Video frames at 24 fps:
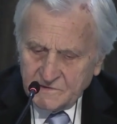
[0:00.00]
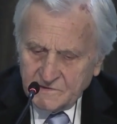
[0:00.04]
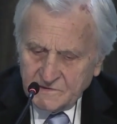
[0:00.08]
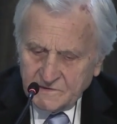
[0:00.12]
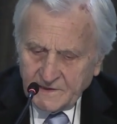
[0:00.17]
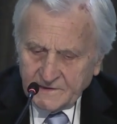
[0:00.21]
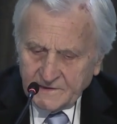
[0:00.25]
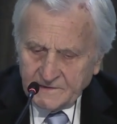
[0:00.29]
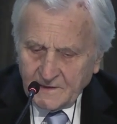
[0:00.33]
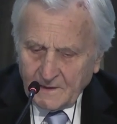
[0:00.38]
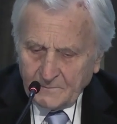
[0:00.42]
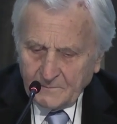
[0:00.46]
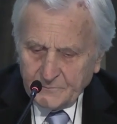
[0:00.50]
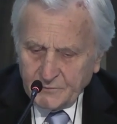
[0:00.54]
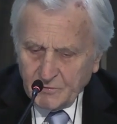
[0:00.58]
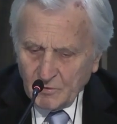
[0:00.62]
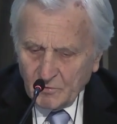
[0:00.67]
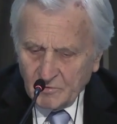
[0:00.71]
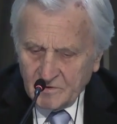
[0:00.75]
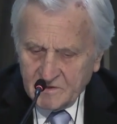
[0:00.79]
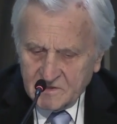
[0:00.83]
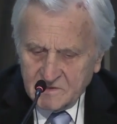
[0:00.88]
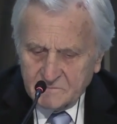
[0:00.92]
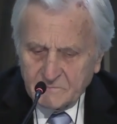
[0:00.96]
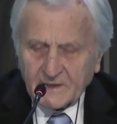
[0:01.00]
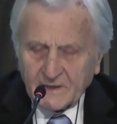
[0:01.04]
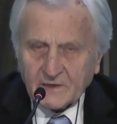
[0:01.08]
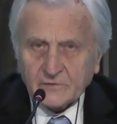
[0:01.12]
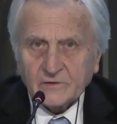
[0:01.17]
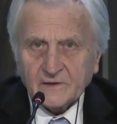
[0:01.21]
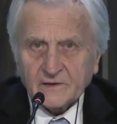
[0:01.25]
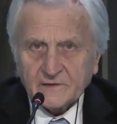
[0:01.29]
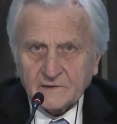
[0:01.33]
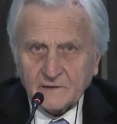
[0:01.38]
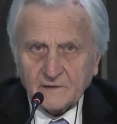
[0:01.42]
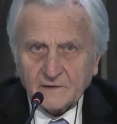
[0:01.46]
that are purely
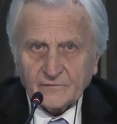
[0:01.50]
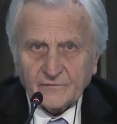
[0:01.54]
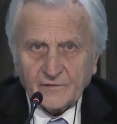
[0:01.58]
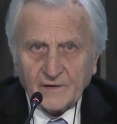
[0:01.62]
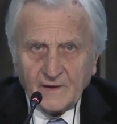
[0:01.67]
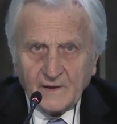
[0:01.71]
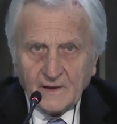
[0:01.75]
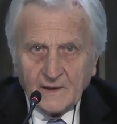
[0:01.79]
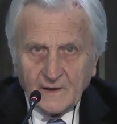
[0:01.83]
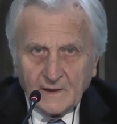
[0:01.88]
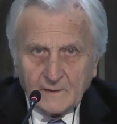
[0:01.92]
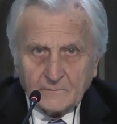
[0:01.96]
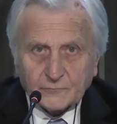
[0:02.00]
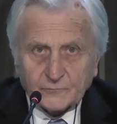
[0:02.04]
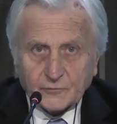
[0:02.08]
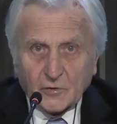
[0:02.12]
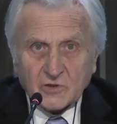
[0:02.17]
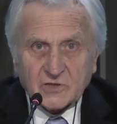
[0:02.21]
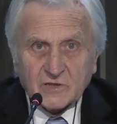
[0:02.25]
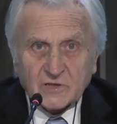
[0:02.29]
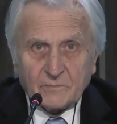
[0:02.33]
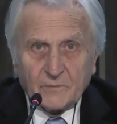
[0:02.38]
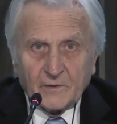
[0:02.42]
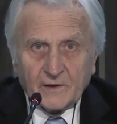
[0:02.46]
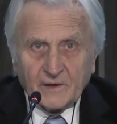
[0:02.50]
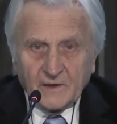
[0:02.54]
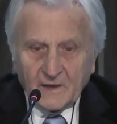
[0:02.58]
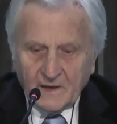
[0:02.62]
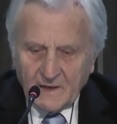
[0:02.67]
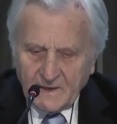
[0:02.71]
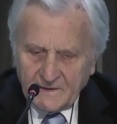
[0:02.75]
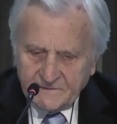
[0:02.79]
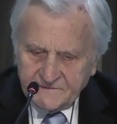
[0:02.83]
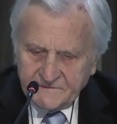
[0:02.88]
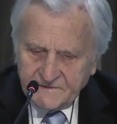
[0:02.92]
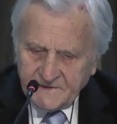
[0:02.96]
speculative, prosper
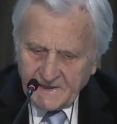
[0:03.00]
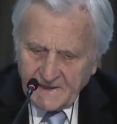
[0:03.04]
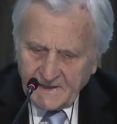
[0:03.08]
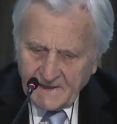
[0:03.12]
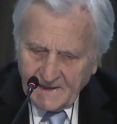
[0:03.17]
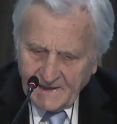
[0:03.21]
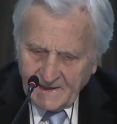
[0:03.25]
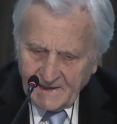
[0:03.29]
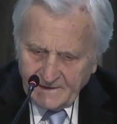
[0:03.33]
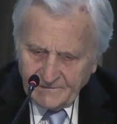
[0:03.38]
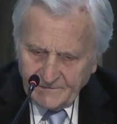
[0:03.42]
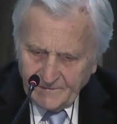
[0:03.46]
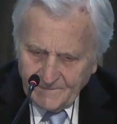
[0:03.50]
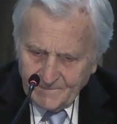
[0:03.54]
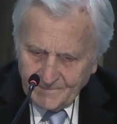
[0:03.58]
as they have.